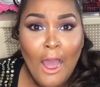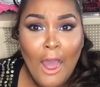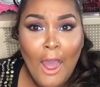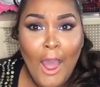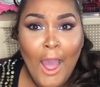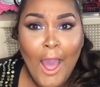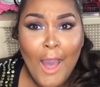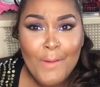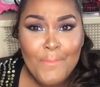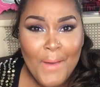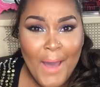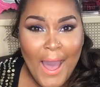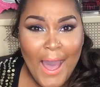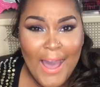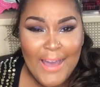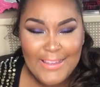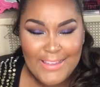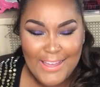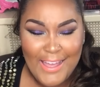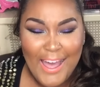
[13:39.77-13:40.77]
oh
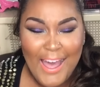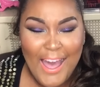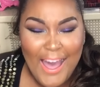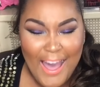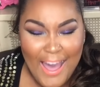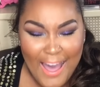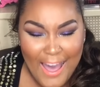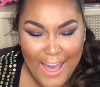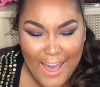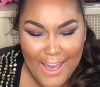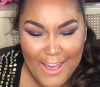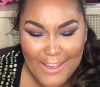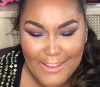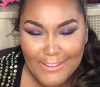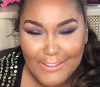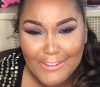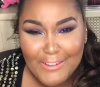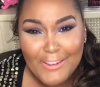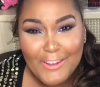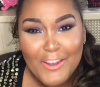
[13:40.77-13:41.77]
my
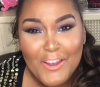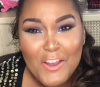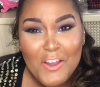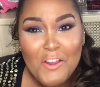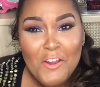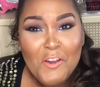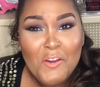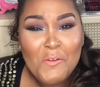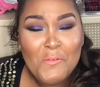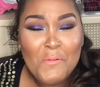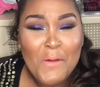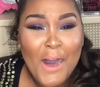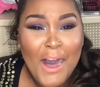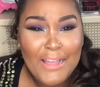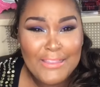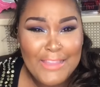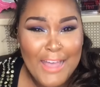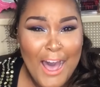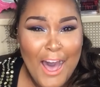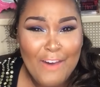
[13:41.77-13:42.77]
God,
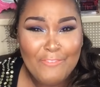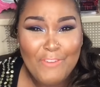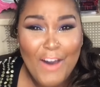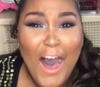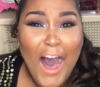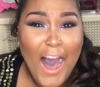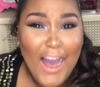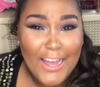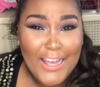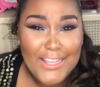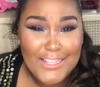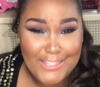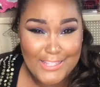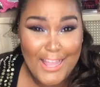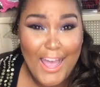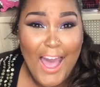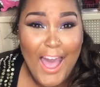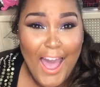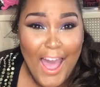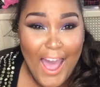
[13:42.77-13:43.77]
what the
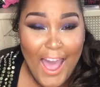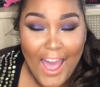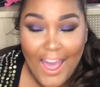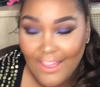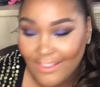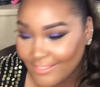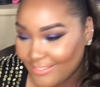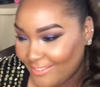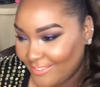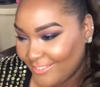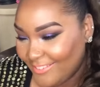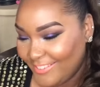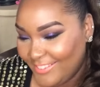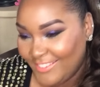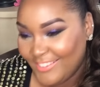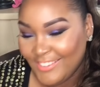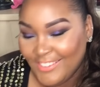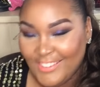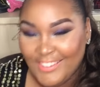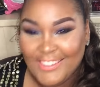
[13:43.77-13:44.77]
fuck is
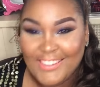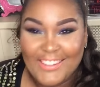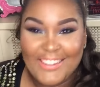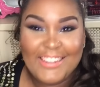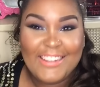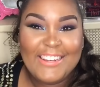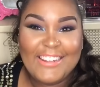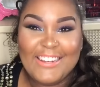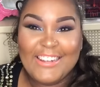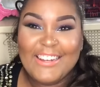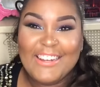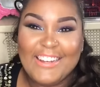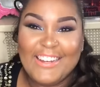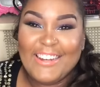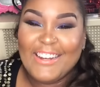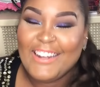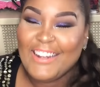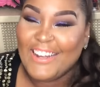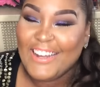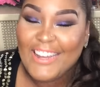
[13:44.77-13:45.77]
that?
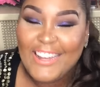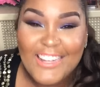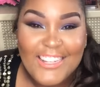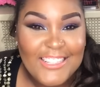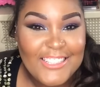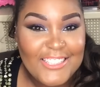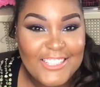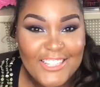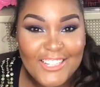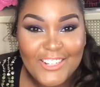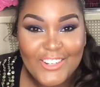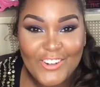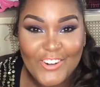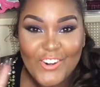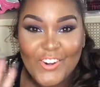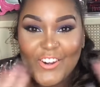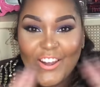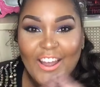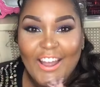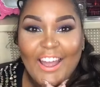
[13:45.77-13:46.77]
She
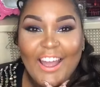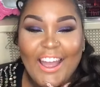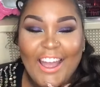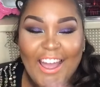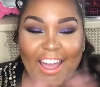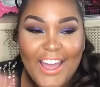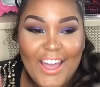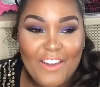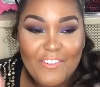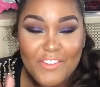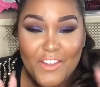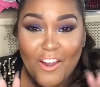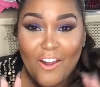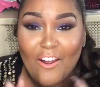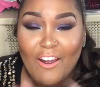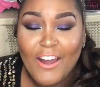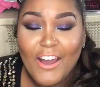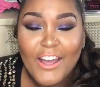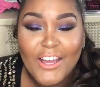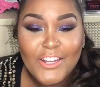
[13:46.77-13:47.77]
going, ham,
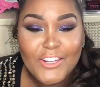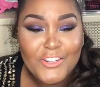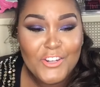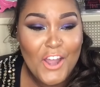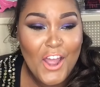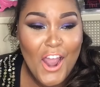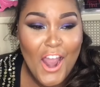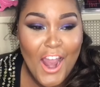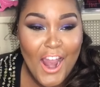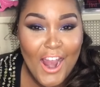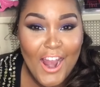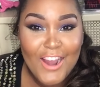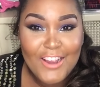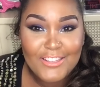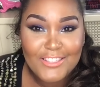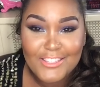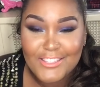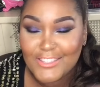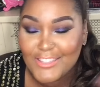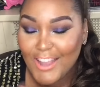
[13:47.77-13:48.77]
y'all.
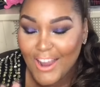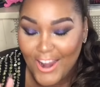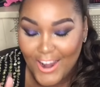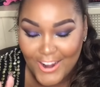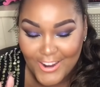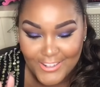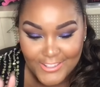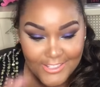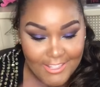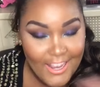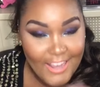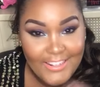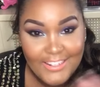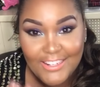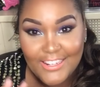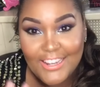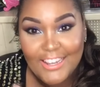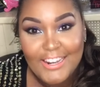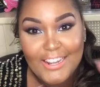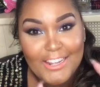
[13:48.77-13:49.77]
Nurse, y'all
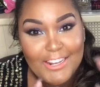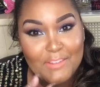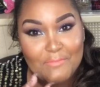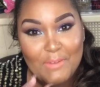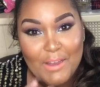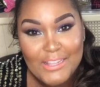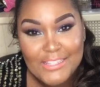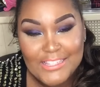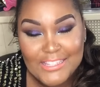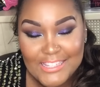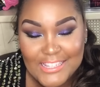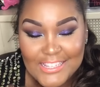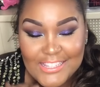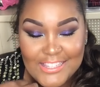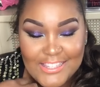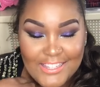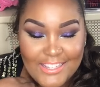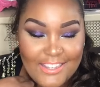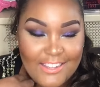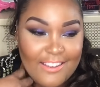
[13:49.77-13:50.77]
didn't get my
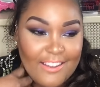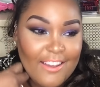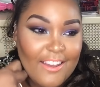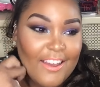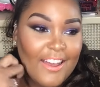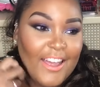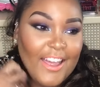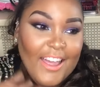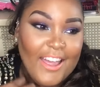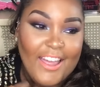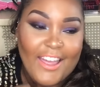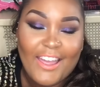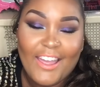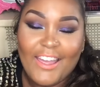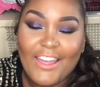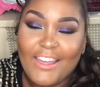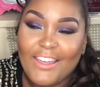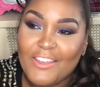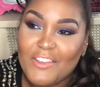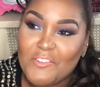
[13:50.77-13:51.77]
sister.
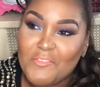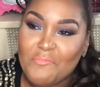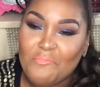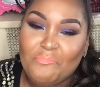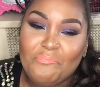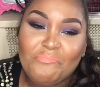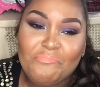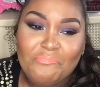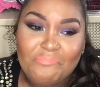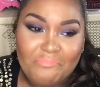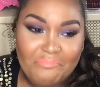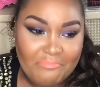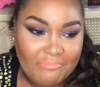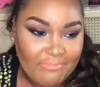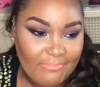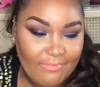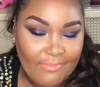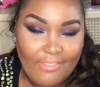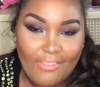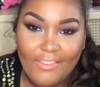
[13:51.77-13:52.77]
And
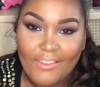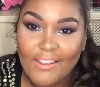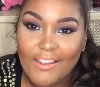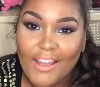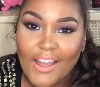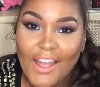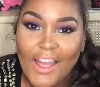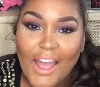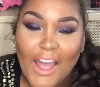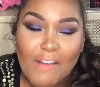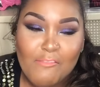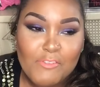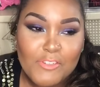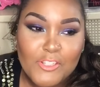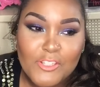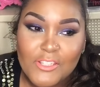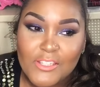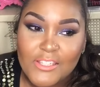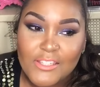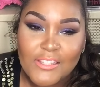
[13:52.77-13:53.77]
I was
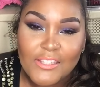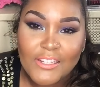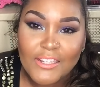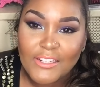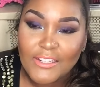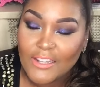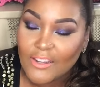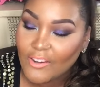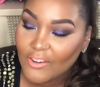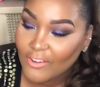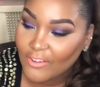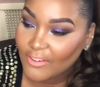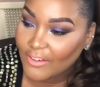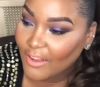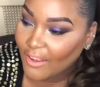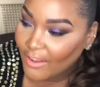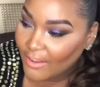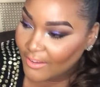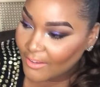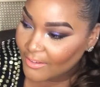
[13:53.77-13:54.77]
just looking at her
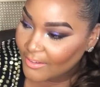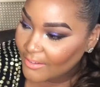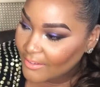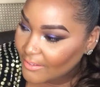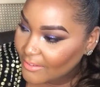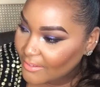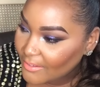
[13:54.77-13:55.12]
like,